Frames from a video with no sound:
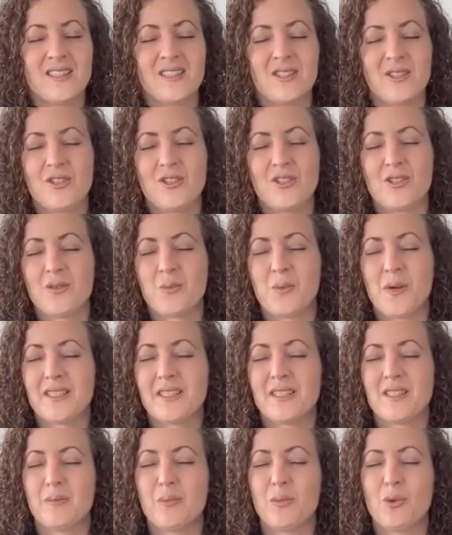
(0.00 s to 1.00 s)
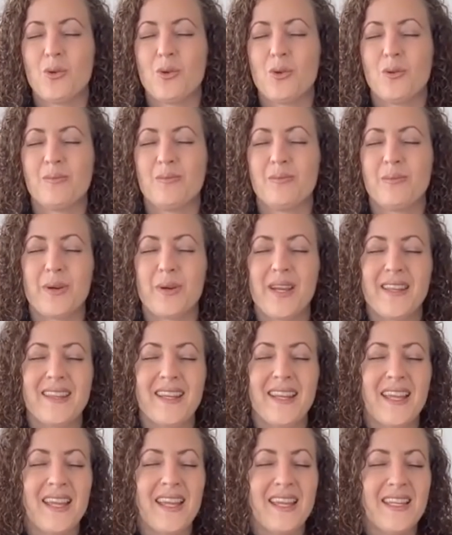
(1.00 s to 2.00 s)
So just once more,
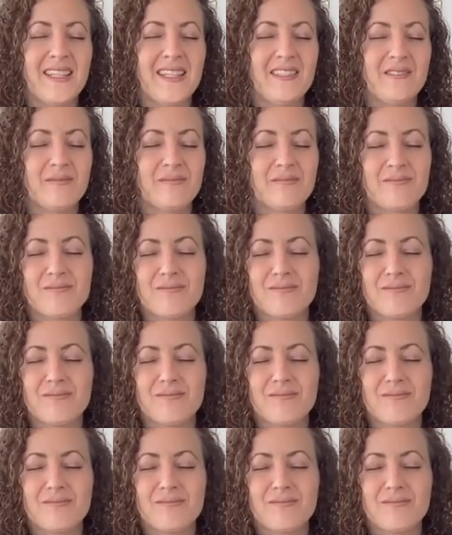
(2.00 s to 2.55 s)
breathing in.